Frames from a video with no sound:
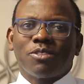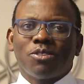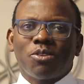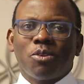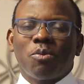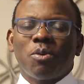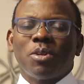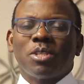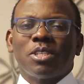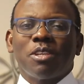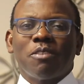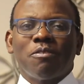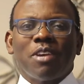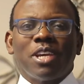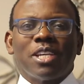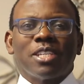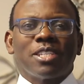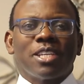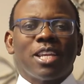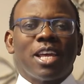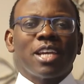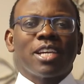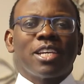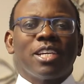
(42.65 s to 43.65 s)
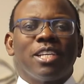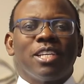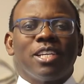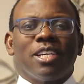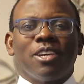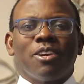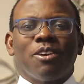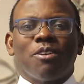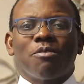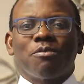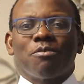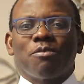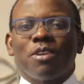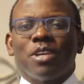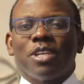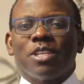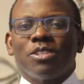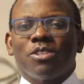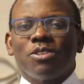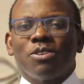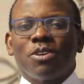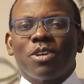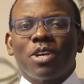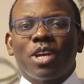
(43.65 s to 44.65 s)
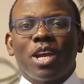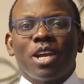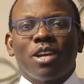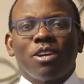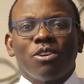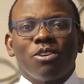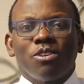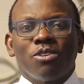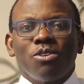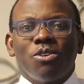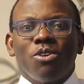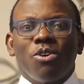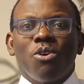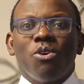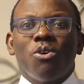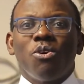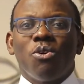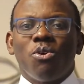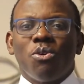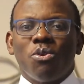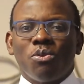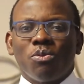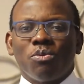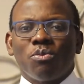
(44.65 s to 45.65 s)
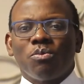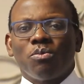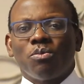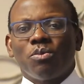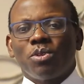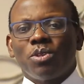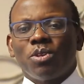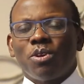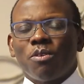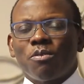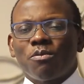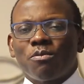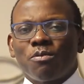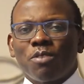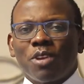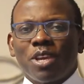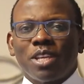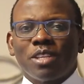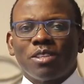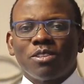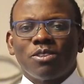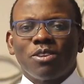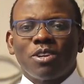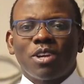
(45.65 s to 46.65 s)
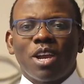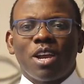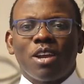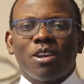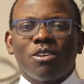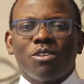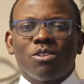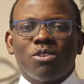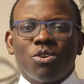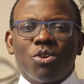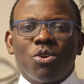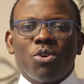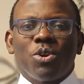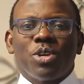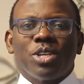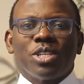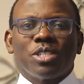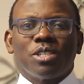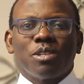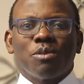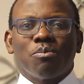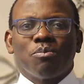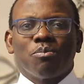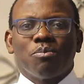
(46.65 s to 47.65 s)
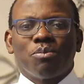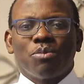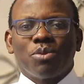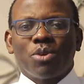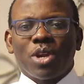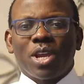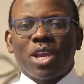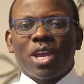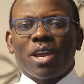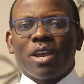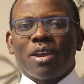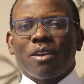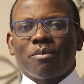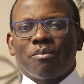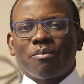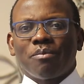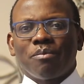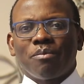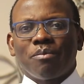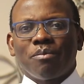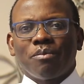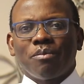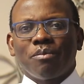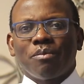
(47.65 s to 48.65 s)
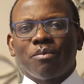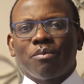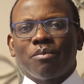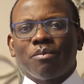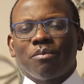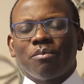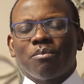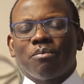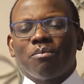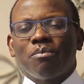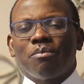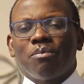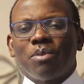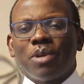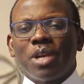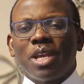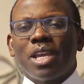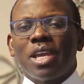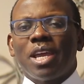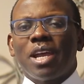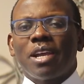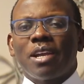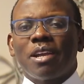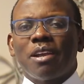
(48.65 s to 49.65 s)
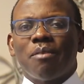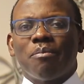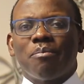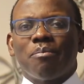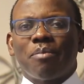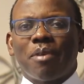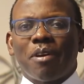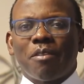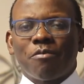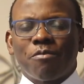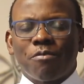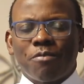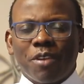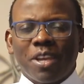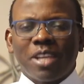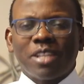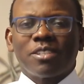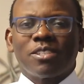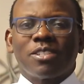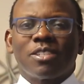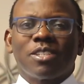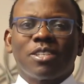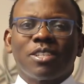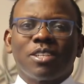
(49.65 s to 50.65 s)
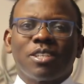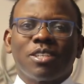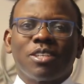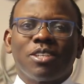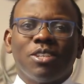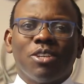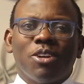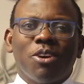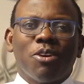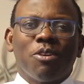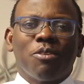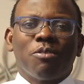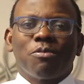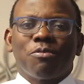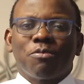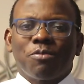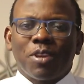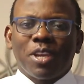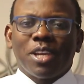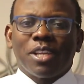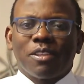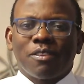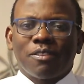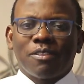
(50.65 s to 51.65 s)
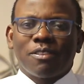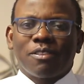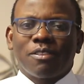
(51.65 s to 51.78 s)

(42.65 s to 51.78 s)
So whatever is lacking in your faith, you can grow your faith. You can grow it in prayer. Prayer can perfect your faith.